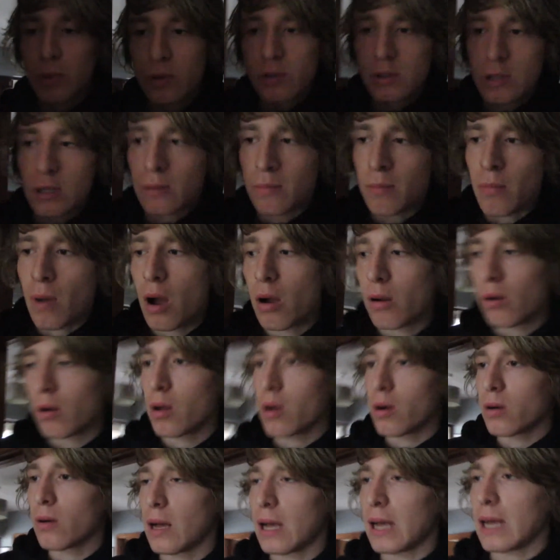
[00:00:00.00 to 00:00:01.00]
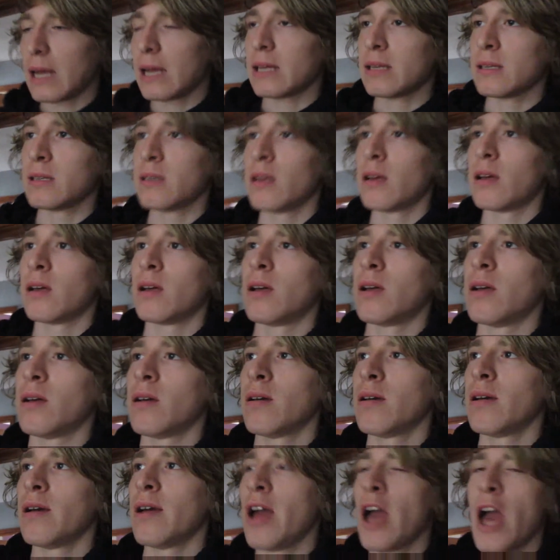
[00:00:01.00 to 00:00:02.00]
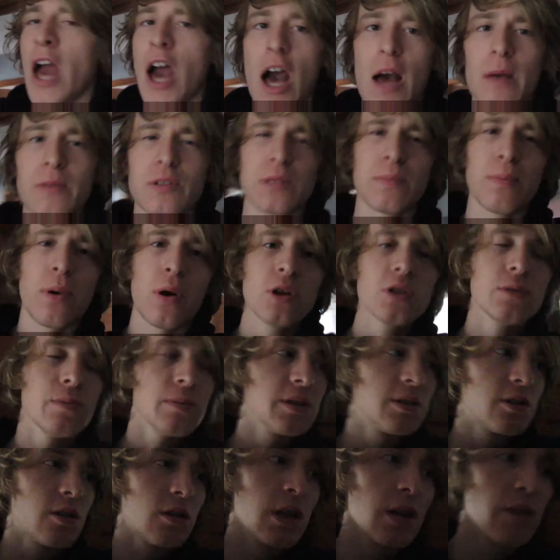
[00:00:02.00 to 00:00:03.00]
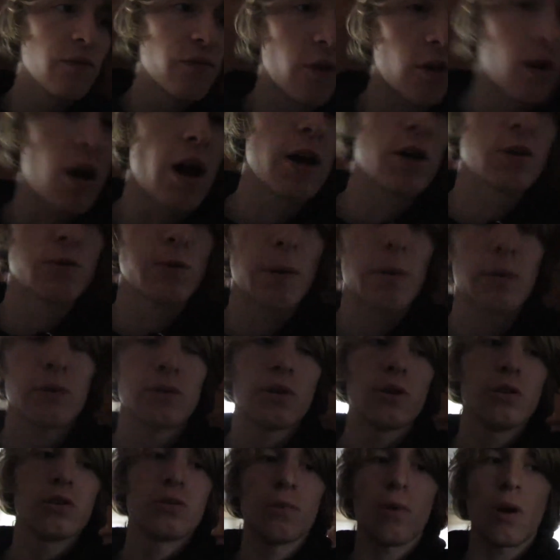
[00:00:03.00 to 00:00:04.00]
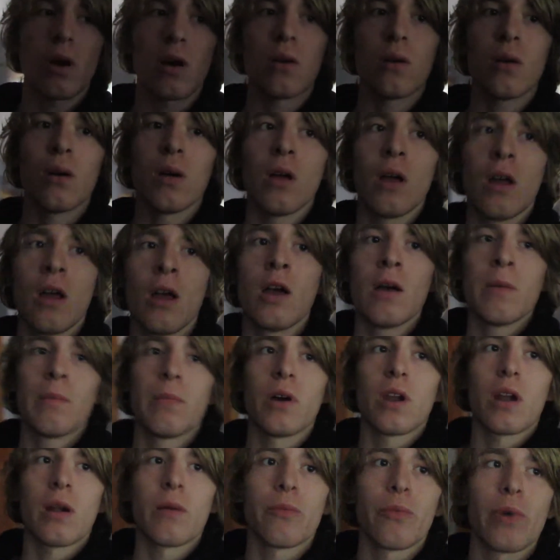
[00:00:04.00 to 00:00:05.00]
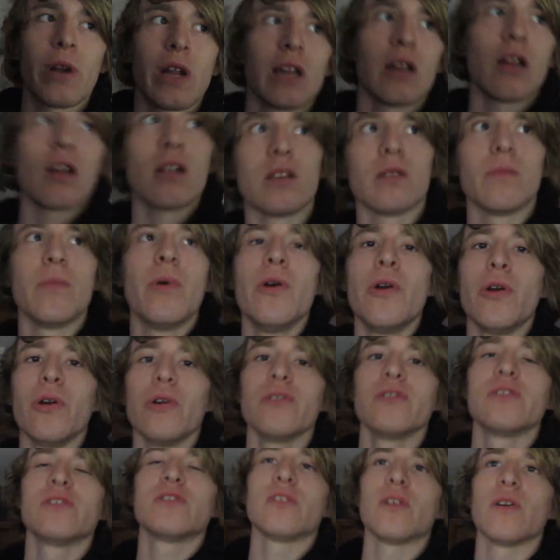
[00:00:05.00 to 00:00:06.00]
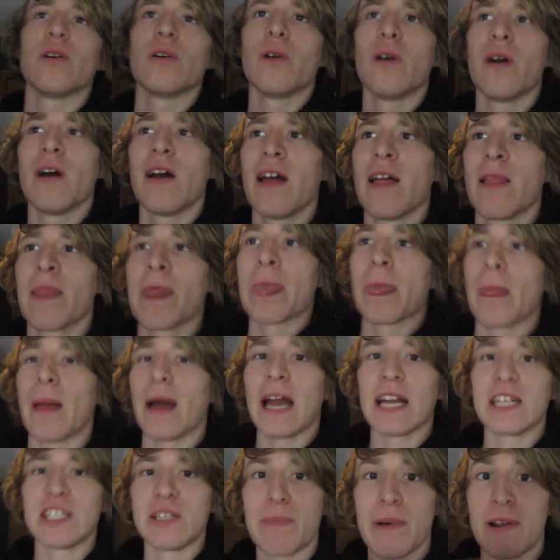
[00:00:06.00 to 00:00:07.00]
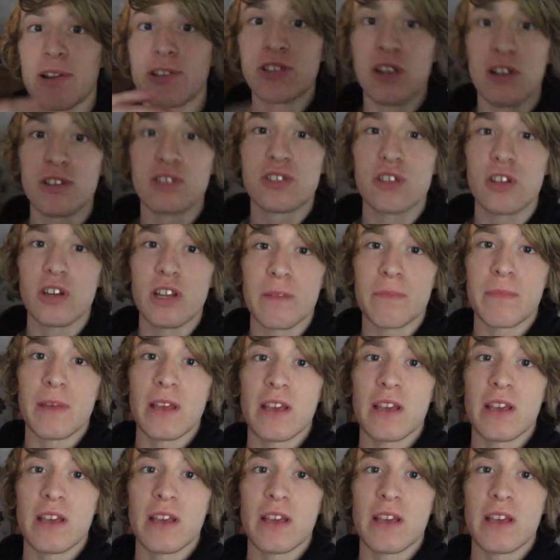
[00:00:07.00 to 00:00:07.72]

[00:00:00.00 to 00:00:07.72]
doing tomorrow, and I'm supposed to be studying for Irish Paper 2 tomorrow, but I'm really not in the mood, so I actually better start studying,